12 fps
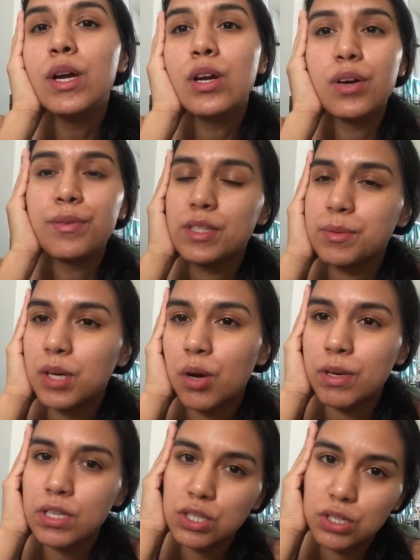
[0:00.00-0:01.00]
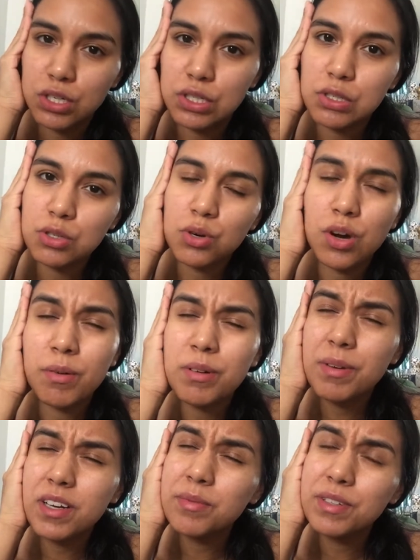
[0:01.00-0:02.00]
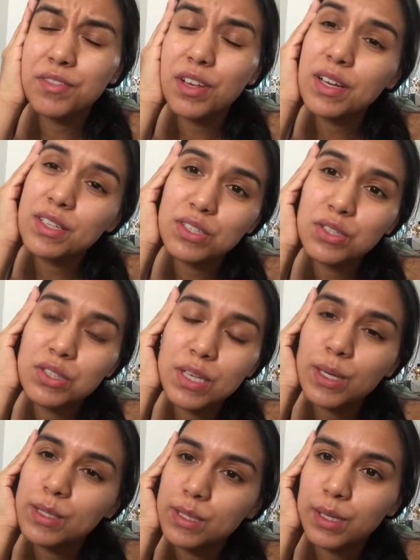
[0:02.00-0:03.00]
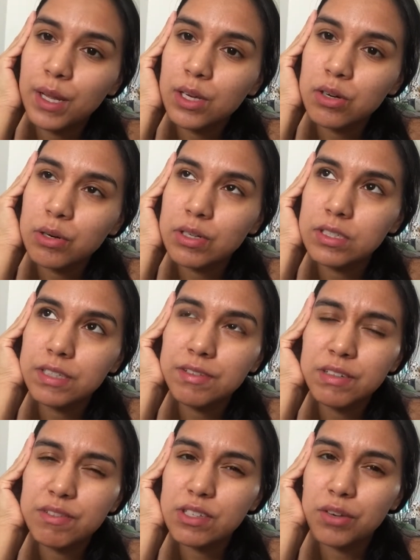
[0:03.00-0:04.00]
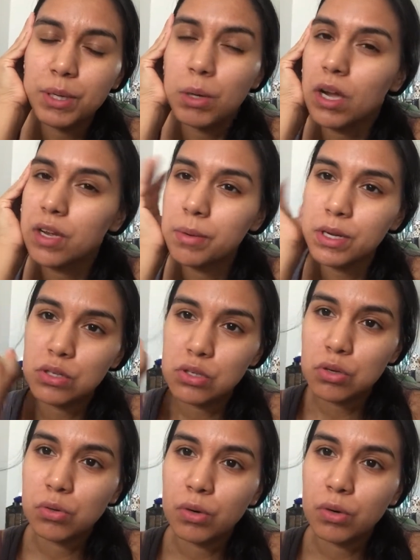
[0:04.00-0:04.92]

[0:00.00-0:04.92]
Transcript: going to be going into nursing school, I would recommend for you guys to take a CNA course even if it's not required by your school.